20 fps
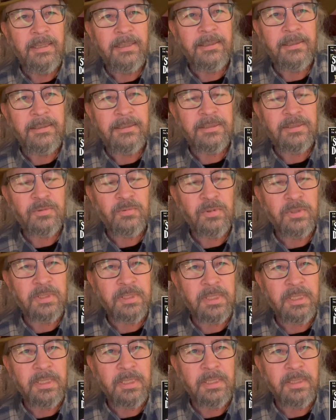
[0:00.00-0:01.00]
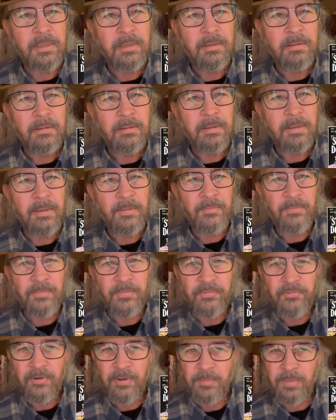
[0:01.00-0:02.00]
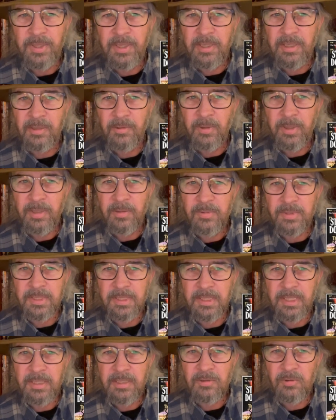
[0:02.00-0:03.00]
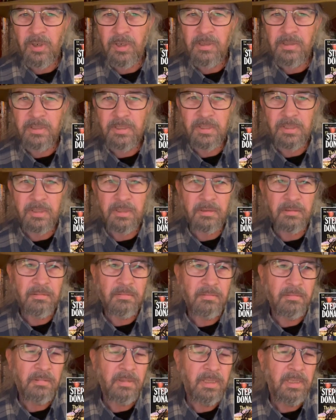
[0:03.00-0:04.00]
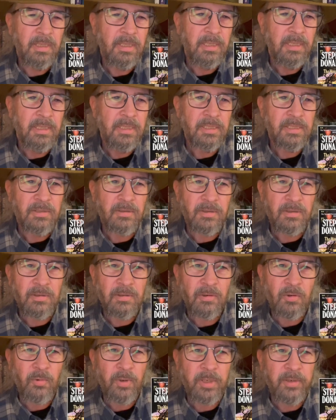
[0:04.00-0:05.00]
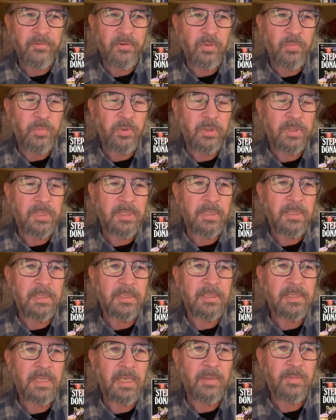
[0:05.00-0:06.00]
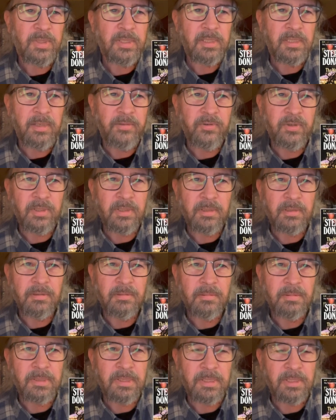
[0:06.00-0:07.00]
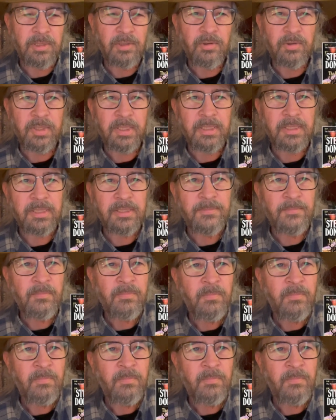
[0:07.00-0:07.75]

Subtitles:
This was if I'm thinking right, it was a tetralogy. So there are quite a few books in this Thomas Covenant series.